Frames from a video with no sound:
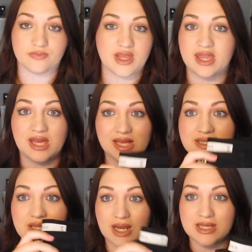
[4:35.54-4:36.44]
get
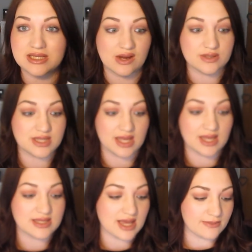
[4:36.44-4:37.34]
this, like seriously,
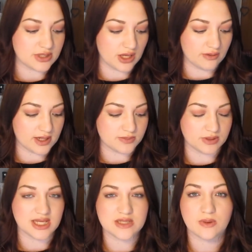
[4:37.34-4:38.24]
it's absolutely incredible.
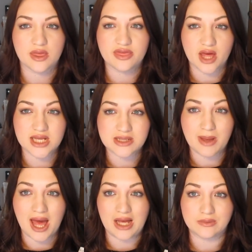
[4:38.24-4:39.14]
These were
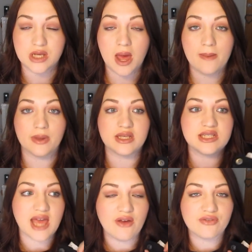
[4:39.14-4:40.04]
£30, but
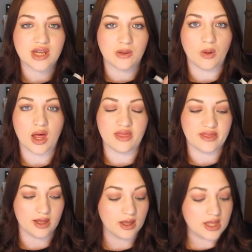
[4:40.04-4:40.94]
definitely worth
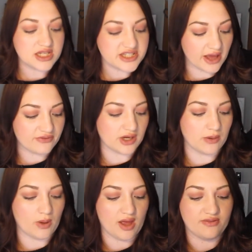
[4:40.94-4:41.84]
it, definitely
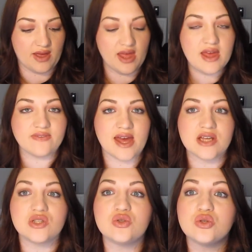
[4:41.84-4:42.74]
worth it. They're
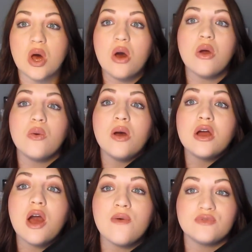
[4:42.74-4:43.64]
so
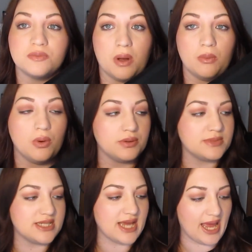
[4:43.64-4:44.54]
comfortable. I wore them
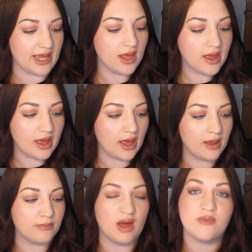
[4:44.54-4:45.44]
today,
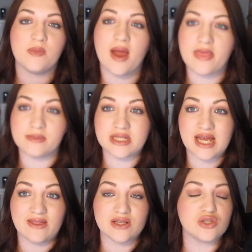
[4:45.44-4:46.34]
I've been wearing them
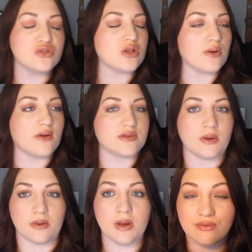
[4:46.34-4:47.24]
today, they're so
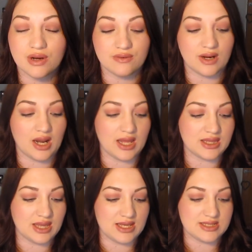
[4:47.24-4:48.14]
comfortable. Really, really
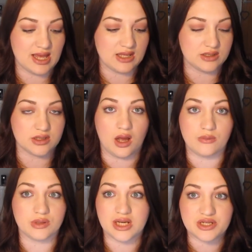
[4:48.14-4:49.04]
like these, and I
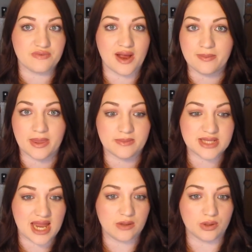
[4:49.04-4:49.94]
would literally recommend them
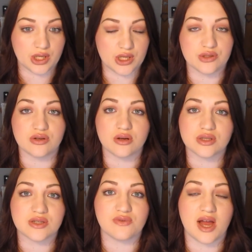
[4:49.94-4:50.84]
to anyone who
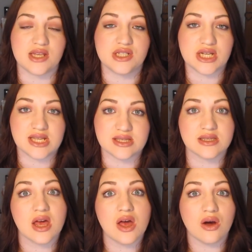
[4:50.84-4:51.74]
struggles to find
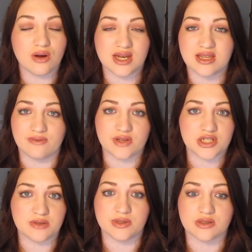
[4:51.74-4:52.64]
jeans or anything that
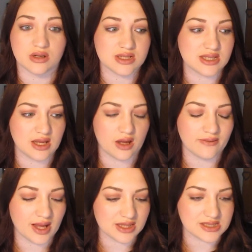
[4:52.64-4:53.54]
fits you, because honestly, I've
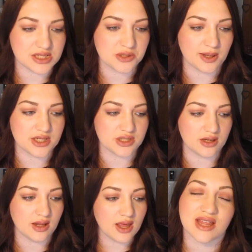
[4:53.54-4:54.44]
had that
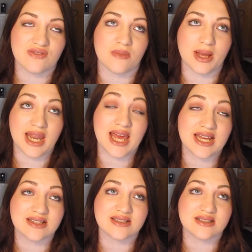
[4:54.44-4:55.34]
situation. They fit my
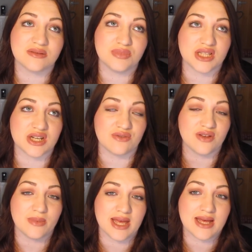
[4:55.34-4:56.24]
legs, but they don't
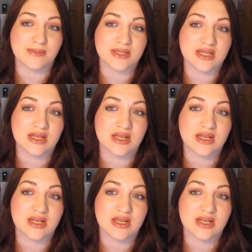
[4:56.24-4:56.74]
fit my hips.